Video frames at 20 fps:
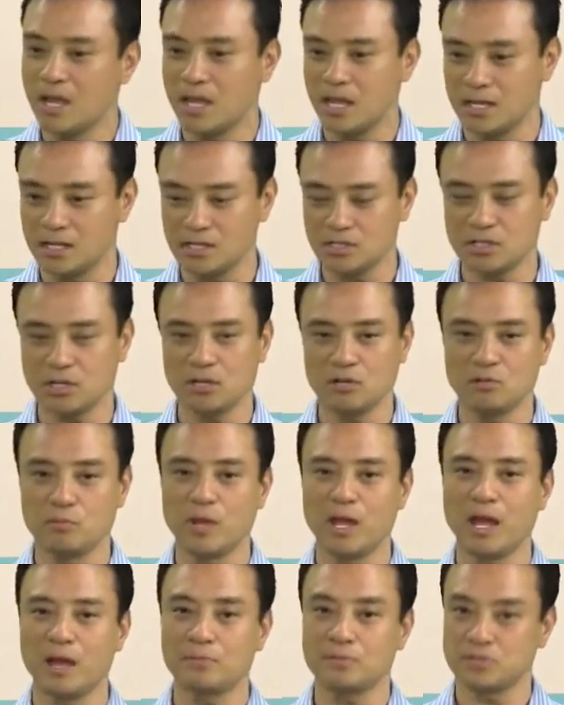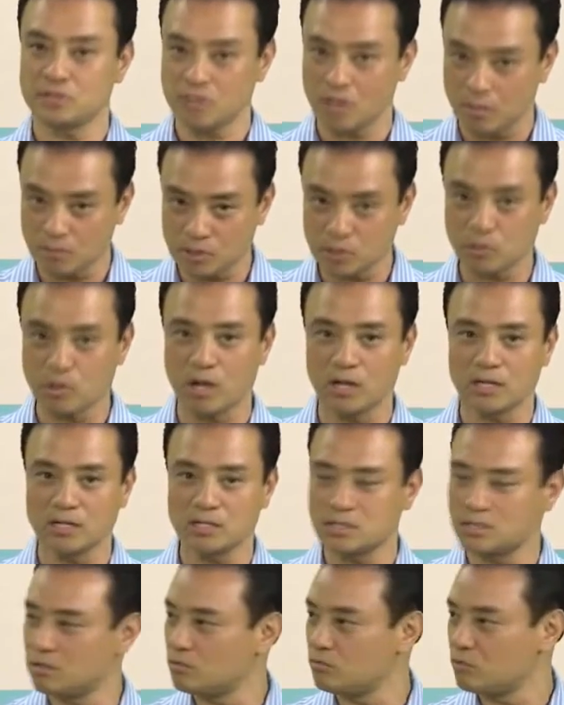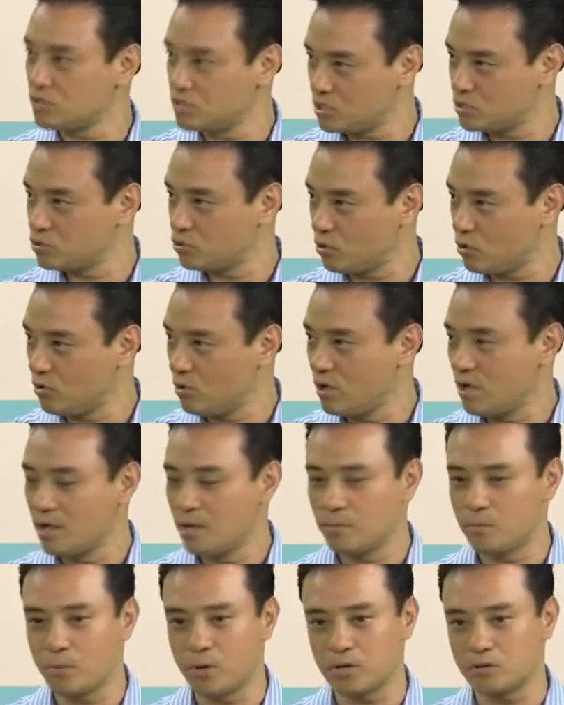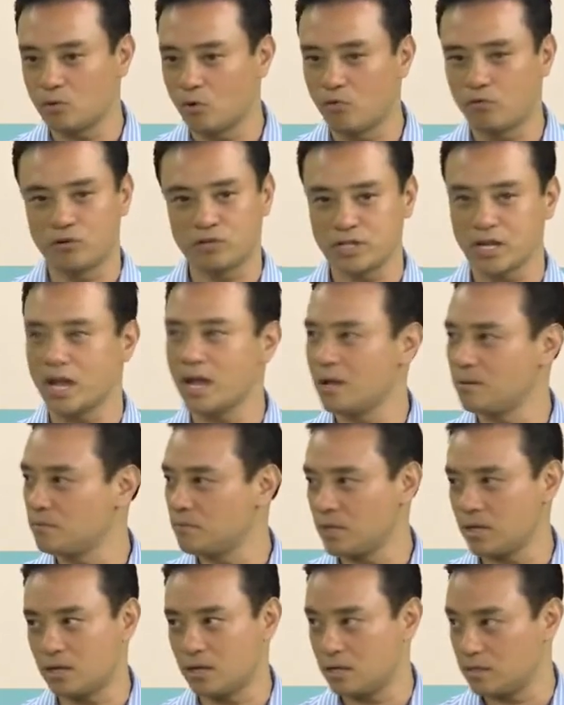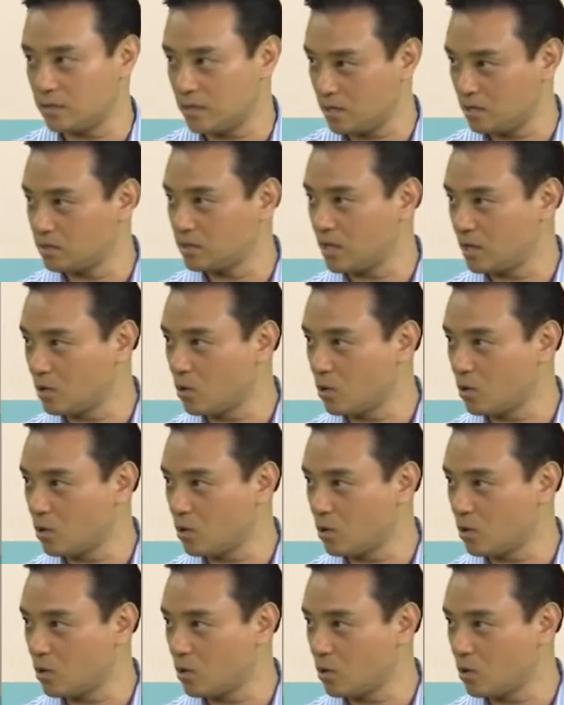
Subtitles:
Initially, you may have some swelling still residual, but over time, they